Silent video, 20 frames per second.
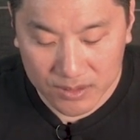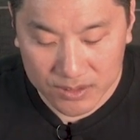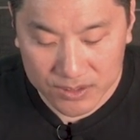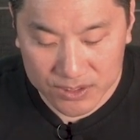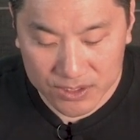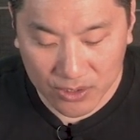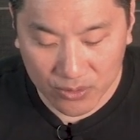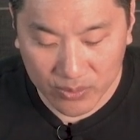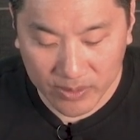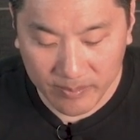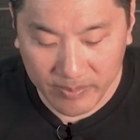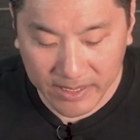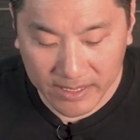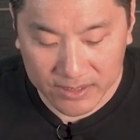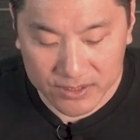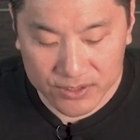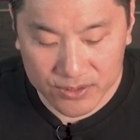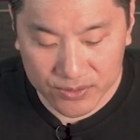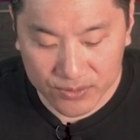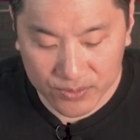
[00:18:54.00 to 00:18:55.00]
So we beat
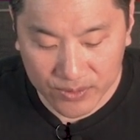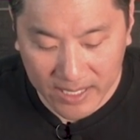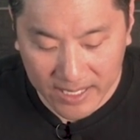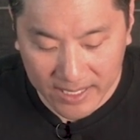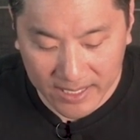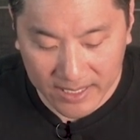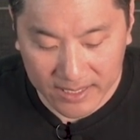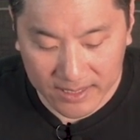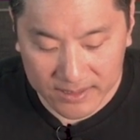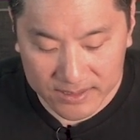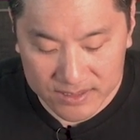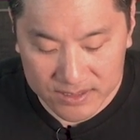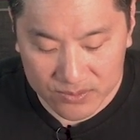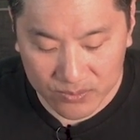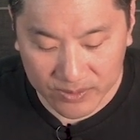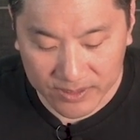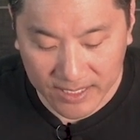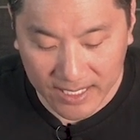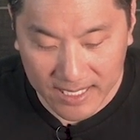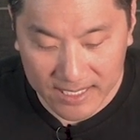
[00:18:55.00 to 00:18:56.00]
2 hands
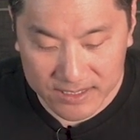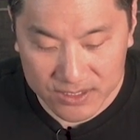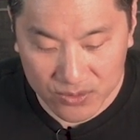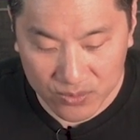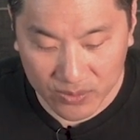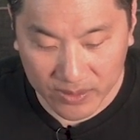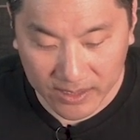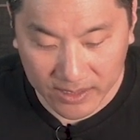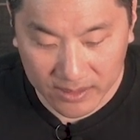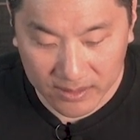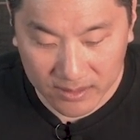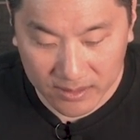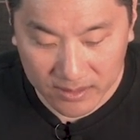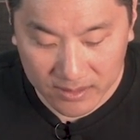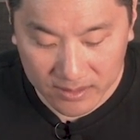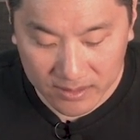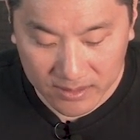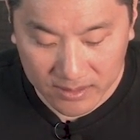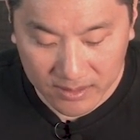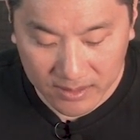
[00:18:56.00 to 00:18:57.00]
with the ace queen,
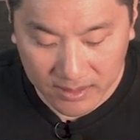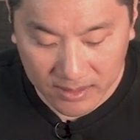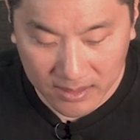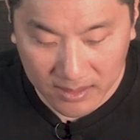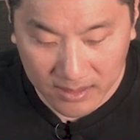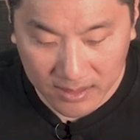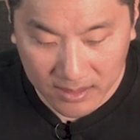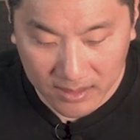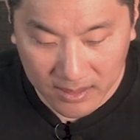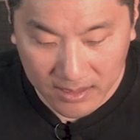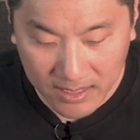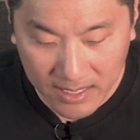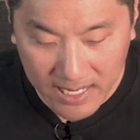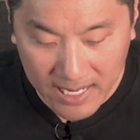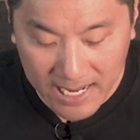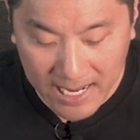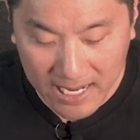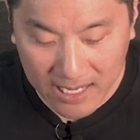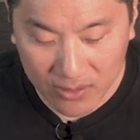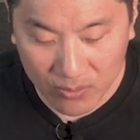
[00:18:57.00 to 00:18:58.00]

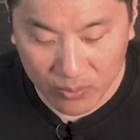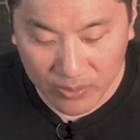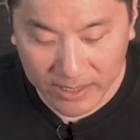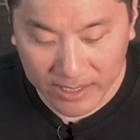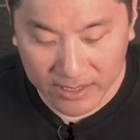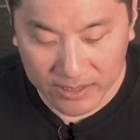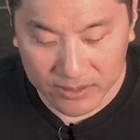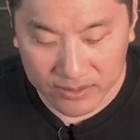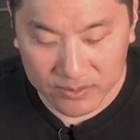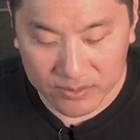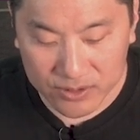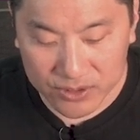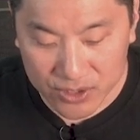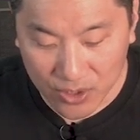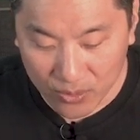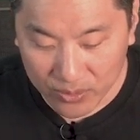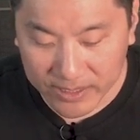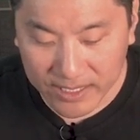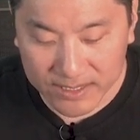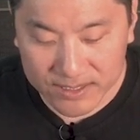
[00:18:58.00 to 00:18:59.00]
and we
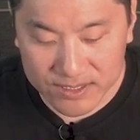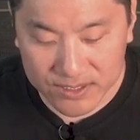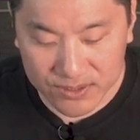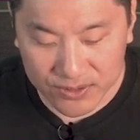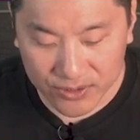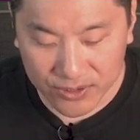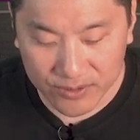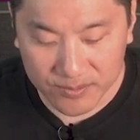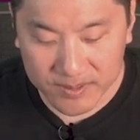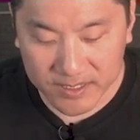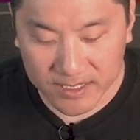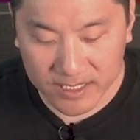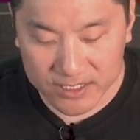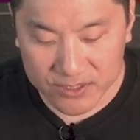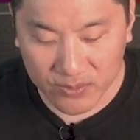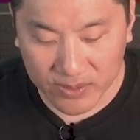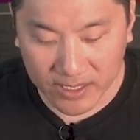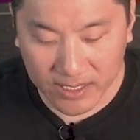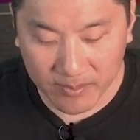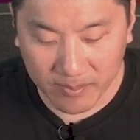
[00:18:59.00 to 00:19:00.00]
don't get scooped because
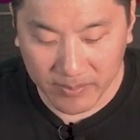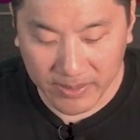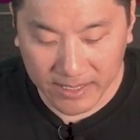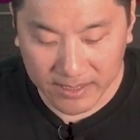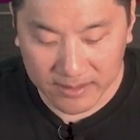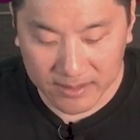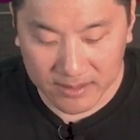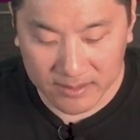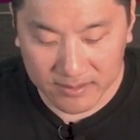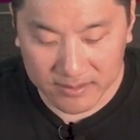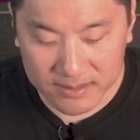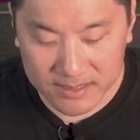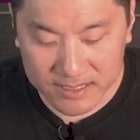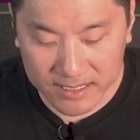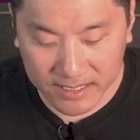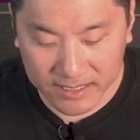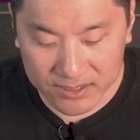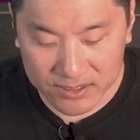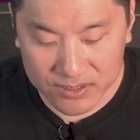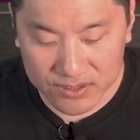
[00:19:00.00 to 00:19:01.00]
we can beat
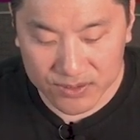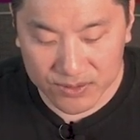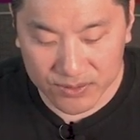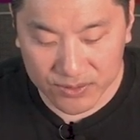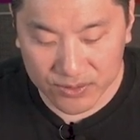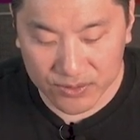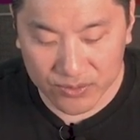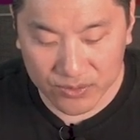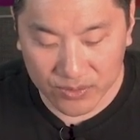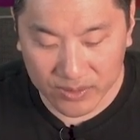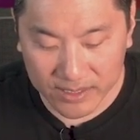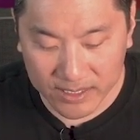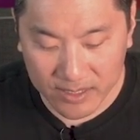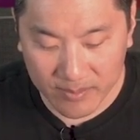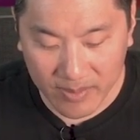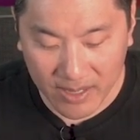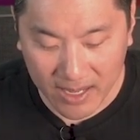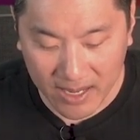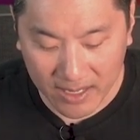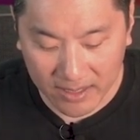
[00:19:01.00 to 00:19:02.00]
seat 2 in the
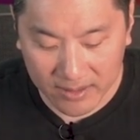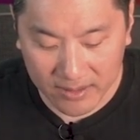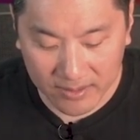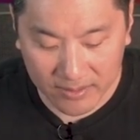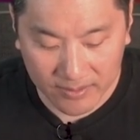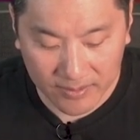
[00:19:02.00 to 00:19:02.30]
back.